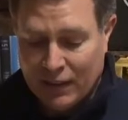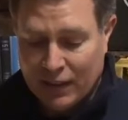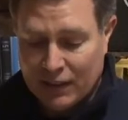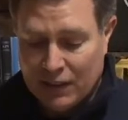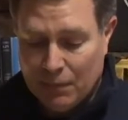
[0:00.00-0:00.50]

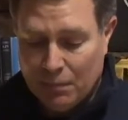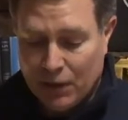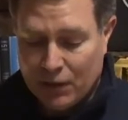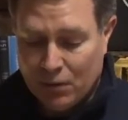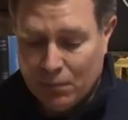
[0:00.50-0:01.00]
and keep
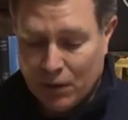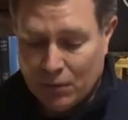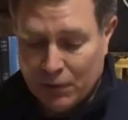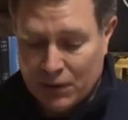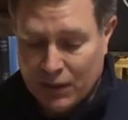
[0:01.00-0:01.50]
my
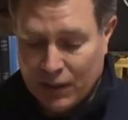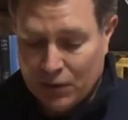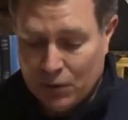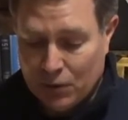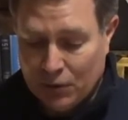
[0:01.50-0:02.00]
commandments
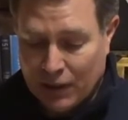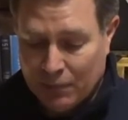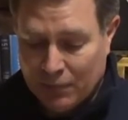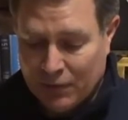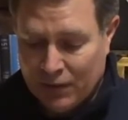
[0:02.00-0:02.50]
and do them,